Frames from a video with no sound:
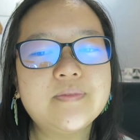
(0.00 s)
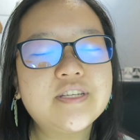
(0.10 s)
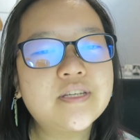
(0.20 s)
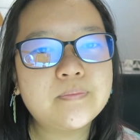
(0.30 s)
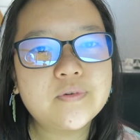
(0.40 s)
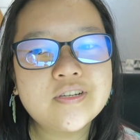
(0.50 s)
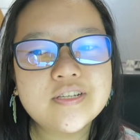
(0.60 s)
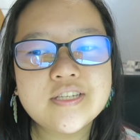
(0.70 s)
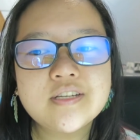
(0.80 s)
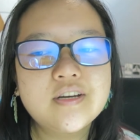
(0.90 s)
me some
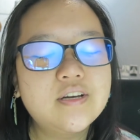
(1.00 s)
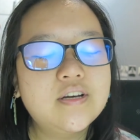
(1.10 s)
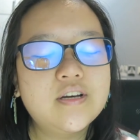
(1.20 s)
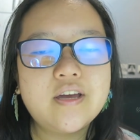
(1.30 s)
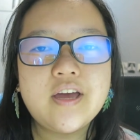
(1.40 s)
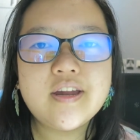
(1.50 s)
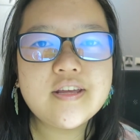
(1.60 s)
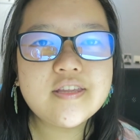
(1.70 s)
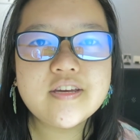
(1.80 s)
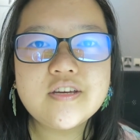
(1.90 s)
books.
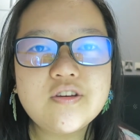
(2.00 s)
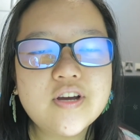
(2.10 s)
Anything you